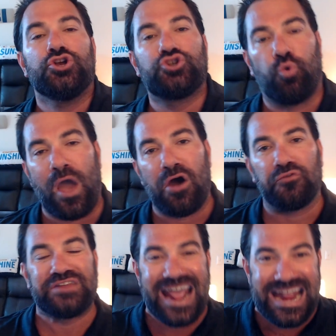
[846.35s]

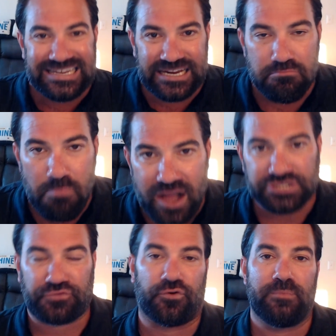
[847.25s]
12 to 18
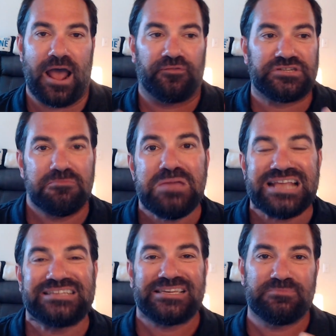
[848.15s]
months from now, to
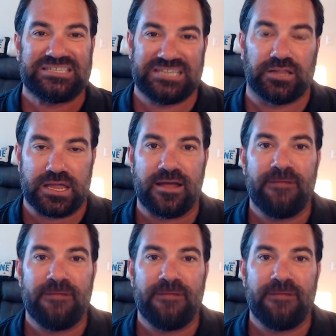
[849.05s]
me, seems silly.